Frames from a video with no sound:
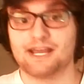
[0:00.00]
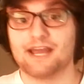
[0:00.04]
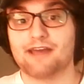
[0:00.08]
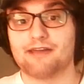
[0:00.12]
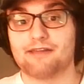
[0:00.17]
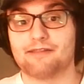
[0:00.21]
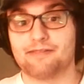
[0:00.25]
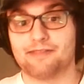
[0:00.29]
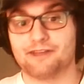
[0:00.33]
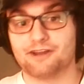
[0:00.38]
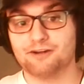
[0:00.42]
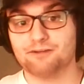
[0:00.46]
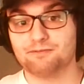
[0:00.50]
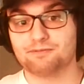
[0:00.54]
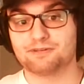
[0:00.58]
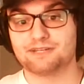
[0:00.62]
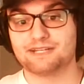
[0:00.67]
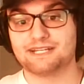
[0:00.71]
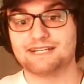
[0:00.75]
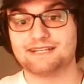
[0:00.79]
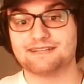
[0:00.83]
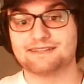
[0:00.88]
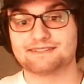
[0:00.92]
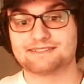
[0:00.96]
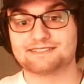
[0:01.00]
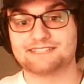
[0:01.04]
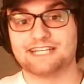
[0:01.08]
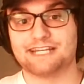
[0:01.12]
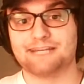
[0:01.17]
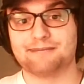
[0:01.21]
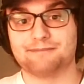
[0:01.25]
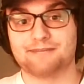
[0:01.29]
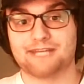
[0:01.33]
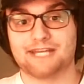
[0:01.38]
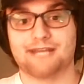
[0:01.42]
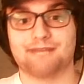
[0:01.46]
They're playing the
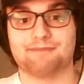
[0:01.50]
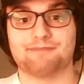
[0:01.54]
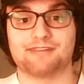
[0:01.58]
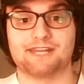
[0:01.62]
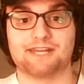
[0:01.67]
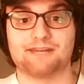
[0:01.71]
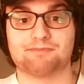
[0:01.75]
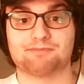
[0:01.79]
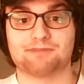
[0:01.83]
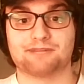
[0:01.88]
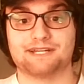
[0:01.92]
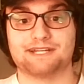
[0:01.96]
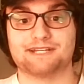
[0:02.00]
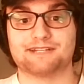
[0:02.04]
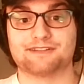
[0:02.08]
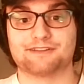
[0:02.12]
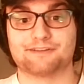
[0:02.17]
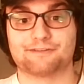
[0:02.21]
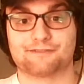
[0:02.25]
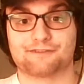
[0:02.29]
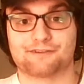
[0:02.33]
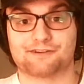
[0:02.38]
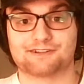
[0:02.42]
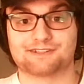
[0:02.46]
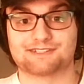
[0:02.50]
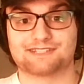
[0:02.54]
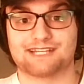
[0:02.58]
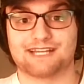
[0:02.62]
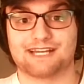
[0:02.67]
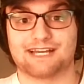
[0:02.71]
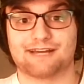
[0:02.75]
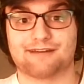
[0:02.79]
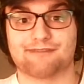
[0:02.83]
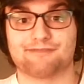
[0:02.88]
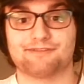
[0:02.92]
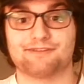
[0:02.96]
same game they played in the first
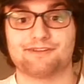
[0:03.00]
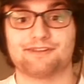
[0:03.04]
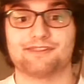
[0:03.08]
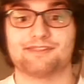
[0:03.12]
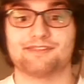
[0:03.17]
half.